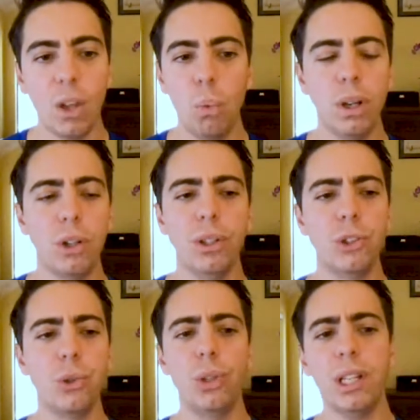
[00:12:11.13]
We are going
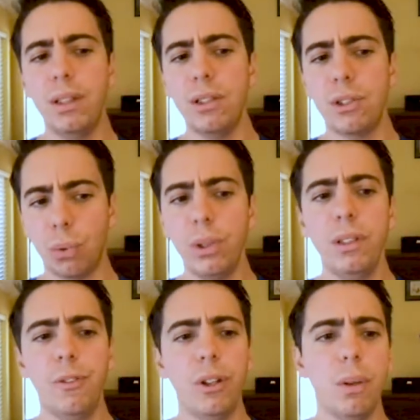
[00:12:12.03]
to look at these 3
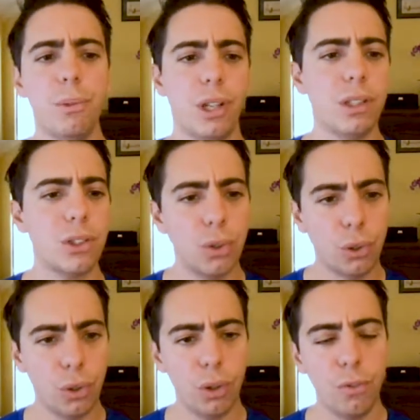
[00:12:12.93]
different objects, the
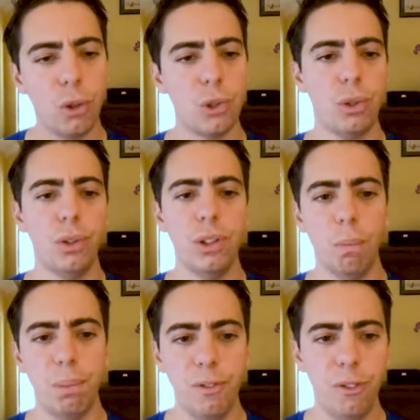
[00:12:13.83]
current version, the
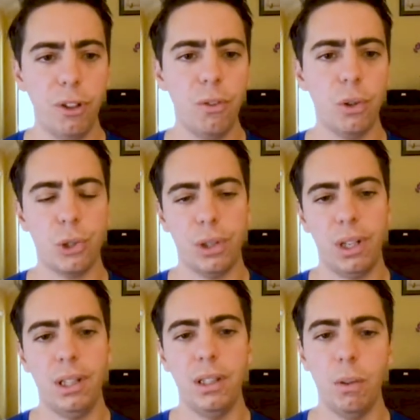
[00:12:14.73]
before version,
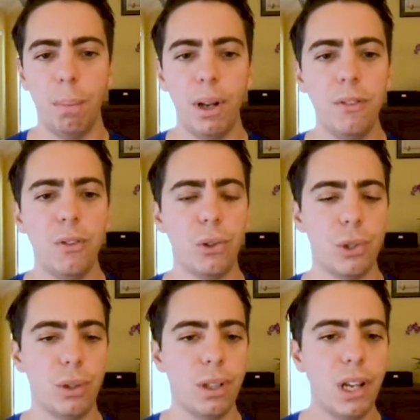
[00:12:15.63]
and the applied
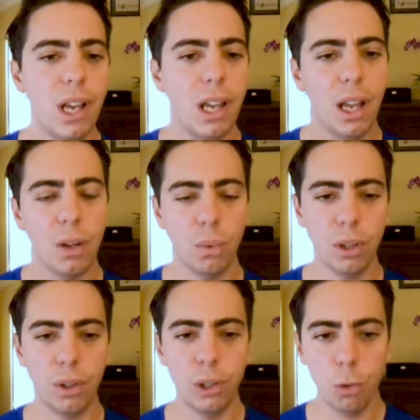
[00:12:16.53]
version, and we're
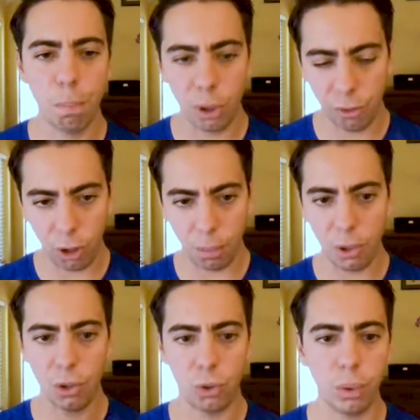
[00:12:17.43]
going to perform
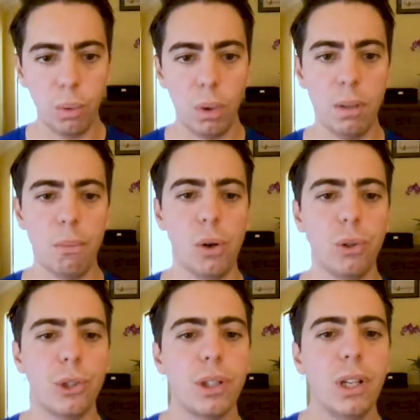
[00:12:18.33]
a 3-way
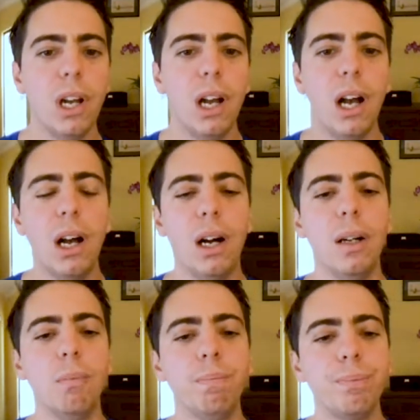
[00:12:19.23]
merge.
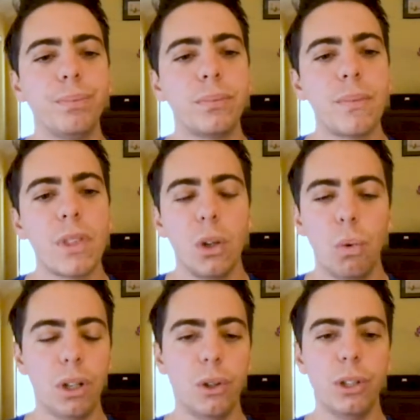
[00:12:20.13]

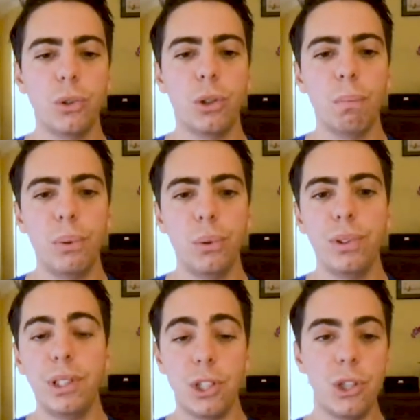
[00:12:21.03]
We're going to
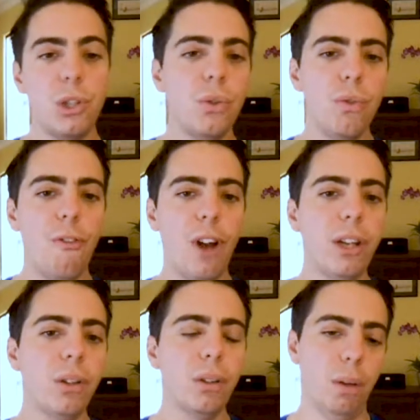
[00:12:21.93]
compute this new
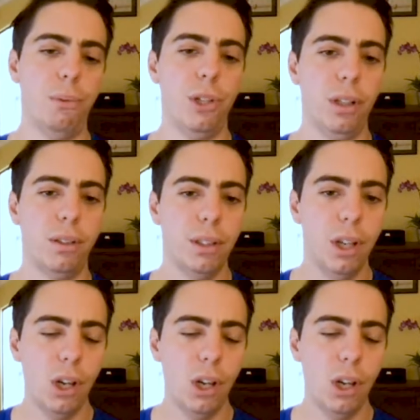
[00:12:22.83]
final object,